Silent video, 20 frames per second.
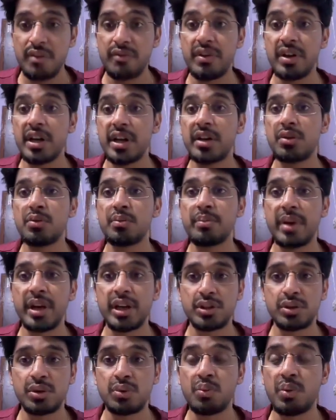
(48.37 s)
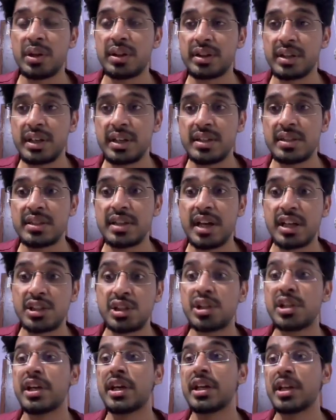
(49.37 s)
we need to make sure one thing is
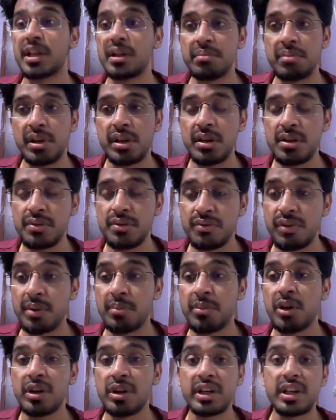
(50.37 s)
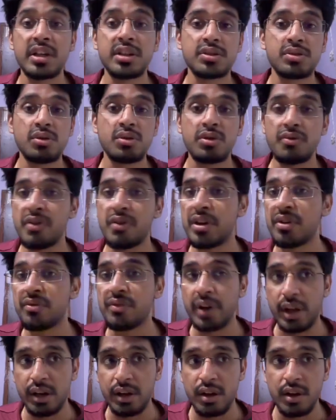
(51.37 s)
actually enabled from our tsconfig
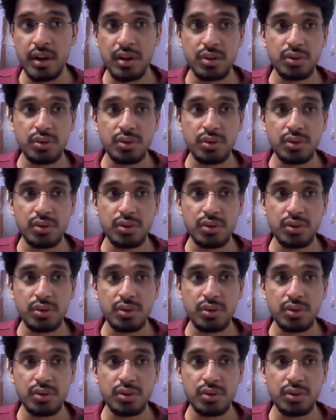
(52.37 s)
file.